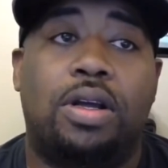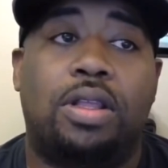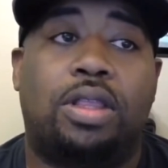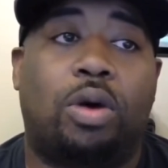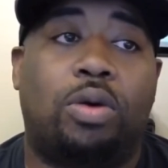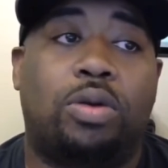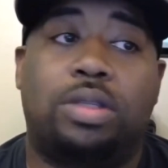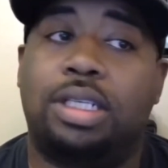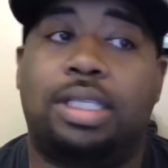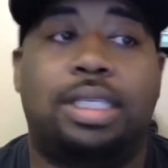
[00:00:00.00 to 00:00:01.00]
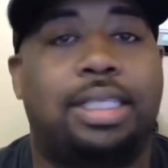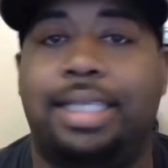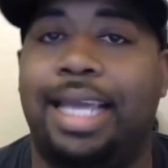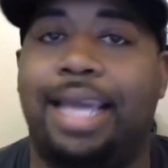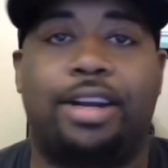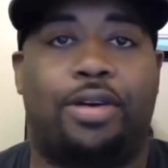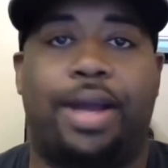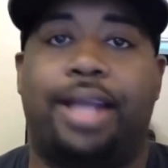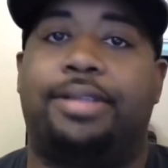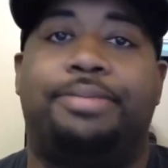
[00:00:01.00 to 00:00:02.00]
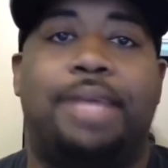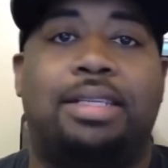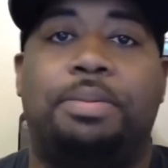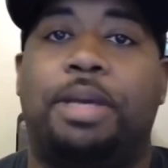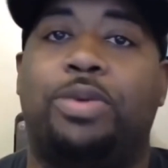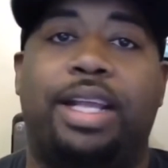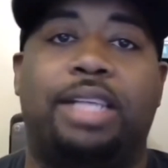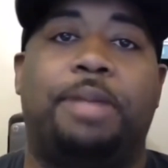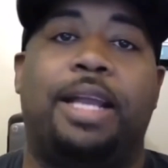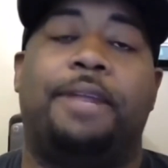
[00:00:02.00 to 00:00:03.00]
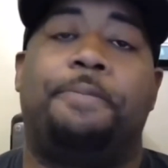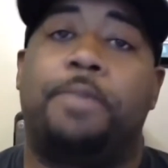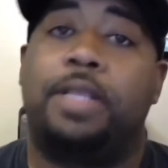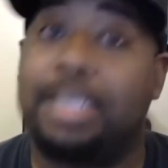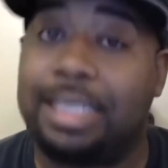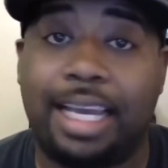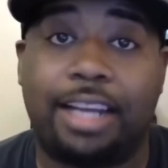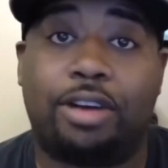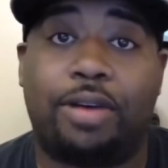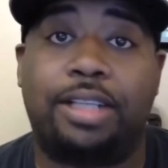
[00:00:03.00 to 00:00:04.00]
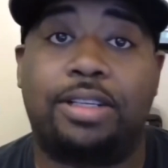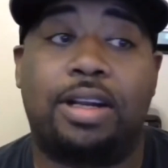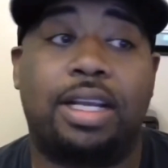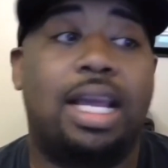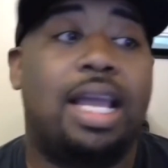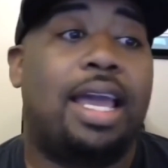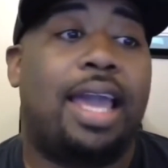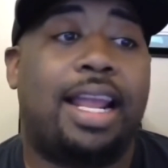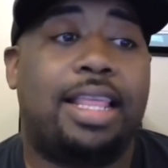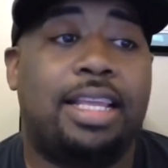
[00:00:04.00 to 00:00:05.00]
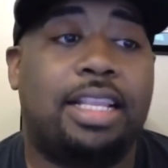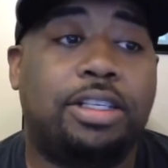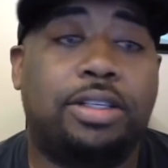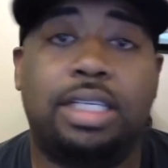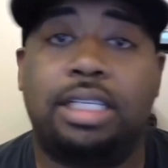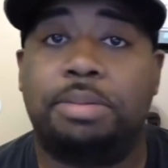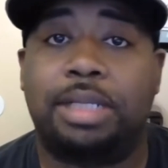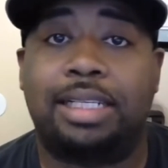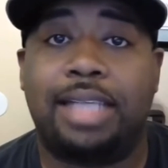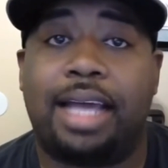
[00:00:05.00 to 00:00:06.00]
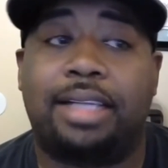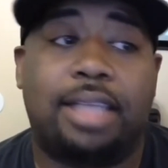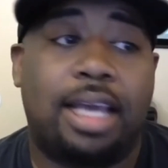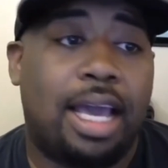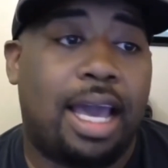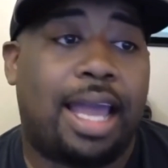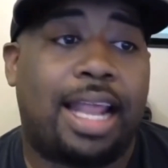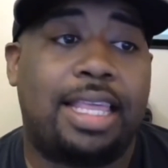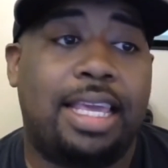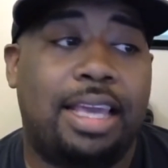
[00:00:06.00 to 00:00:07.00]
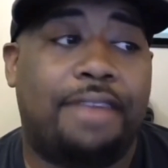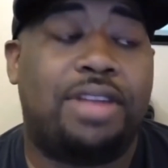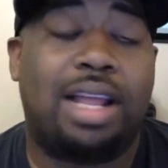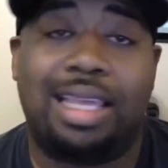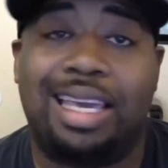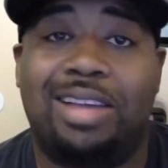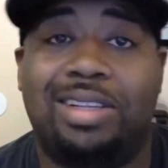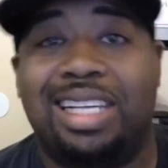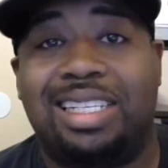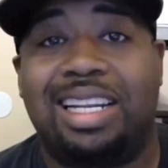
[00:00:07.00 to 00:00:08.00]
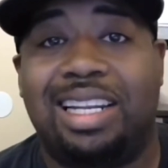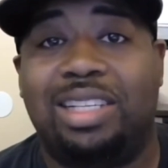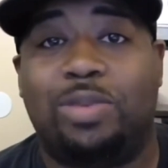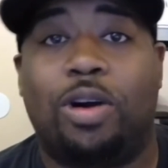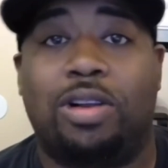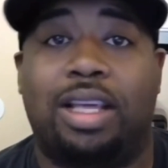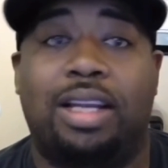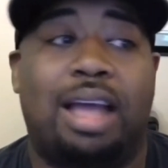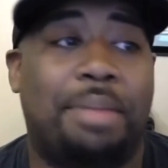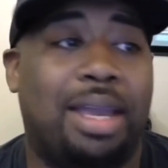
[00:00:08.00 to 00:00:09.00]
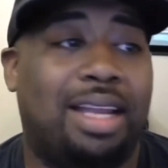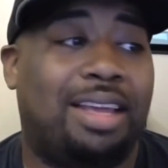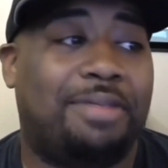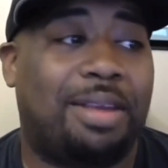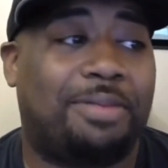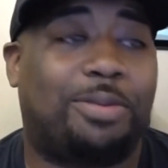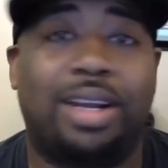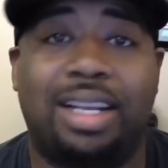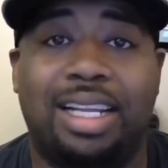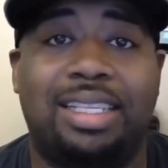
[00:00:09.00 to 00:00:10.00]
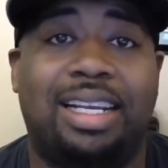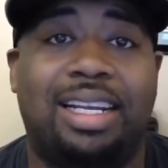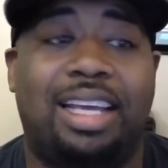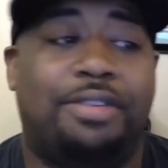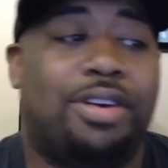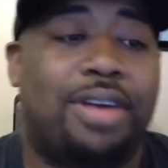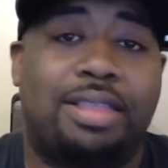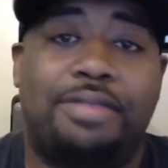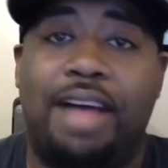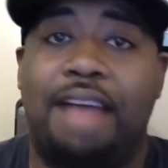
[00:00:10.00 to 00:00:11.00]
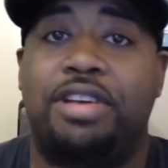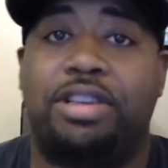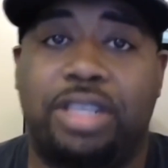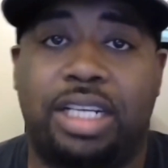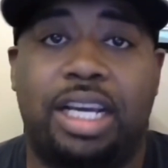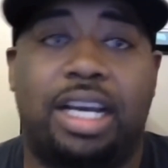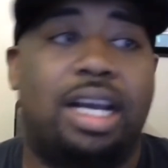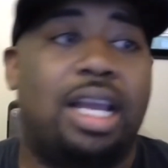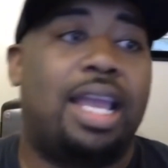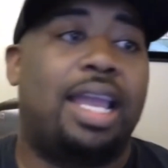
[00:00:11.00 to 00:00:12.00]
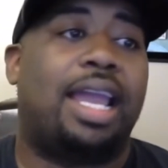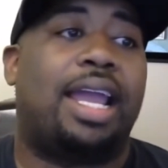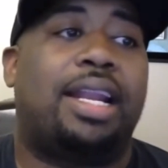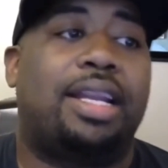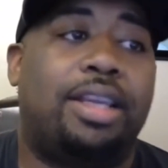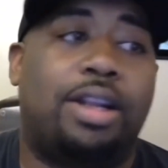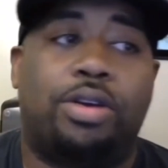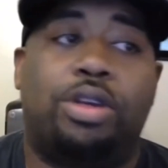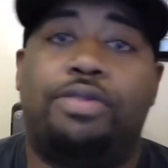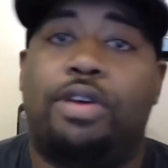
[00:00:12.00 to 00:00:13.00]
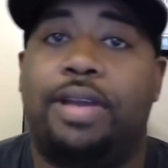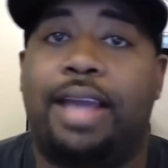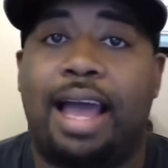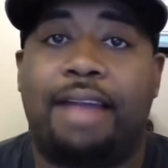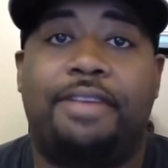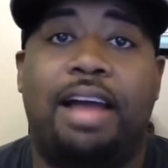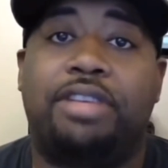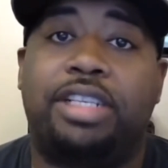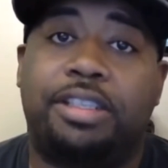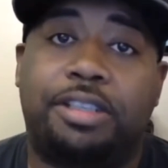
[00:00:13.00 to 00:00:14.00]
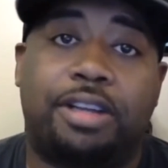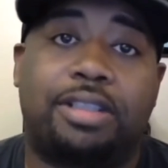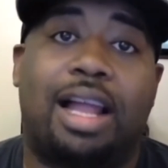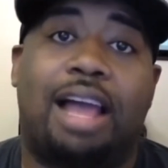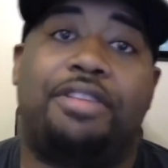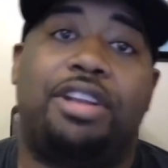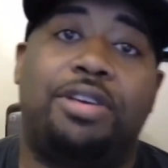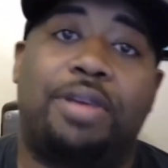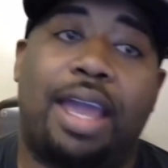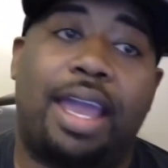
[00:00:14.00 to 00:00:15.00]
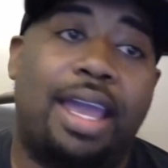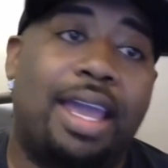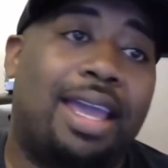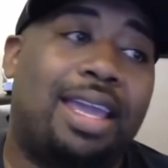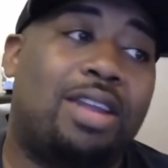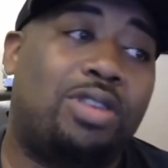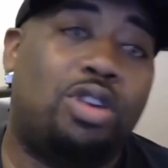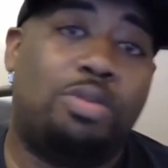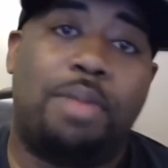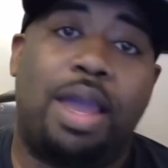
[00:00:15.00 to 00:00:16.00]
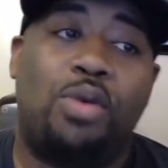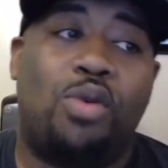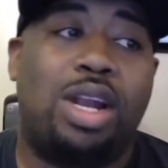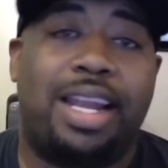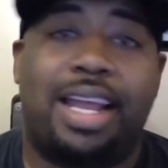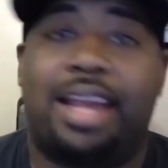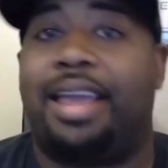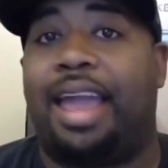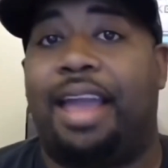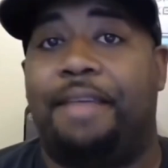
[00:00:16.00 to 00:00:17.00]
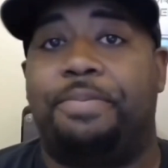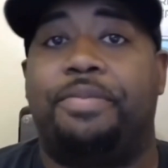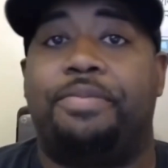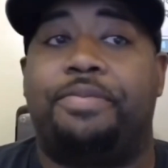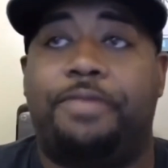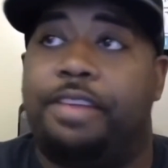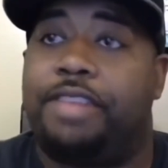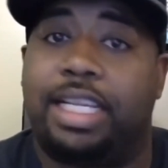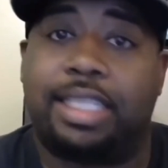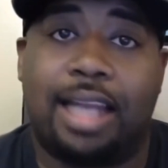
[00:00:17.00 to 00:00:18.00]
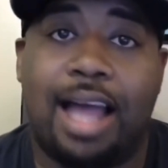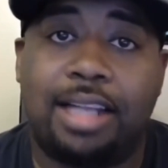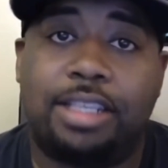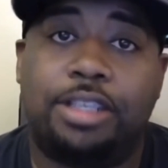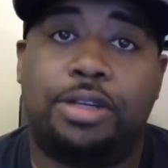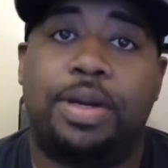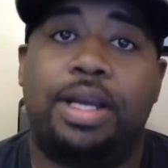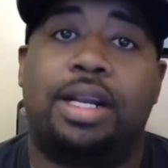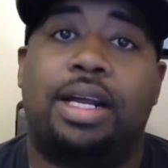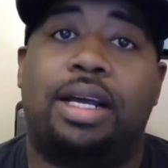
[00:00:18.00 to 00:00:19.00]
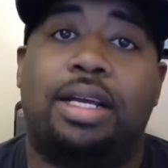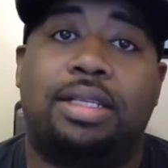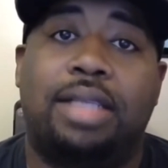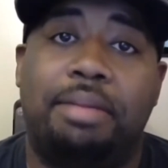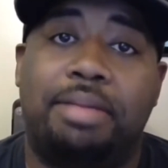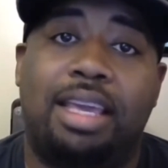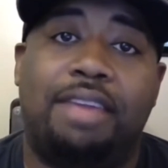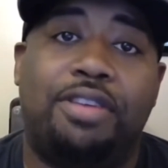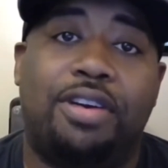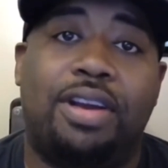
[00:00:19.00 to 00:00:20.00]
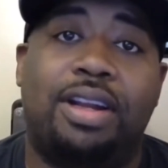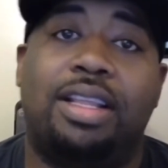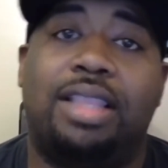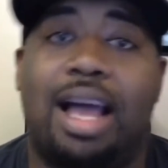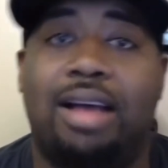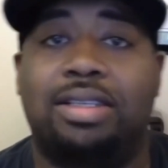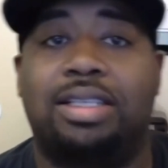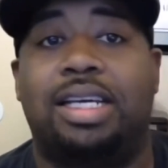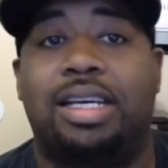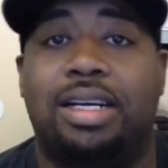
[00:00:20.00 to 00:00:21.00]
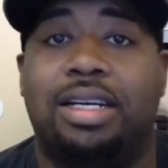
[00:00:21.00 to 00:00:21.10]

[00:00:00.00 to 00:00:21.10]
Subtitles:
those, just dig in the crates. That's the best way to explain it. Just dig in the crates on it, and I think that you'll see some success. And I think if nothing else, it's at least worth it. I mean, if realistically, if you're at the 500 tier and you've only got 5 or 10 shirts live in the UK, you may want to dedicate 50 slots to it. Same thing if you're in the 1,000 tier.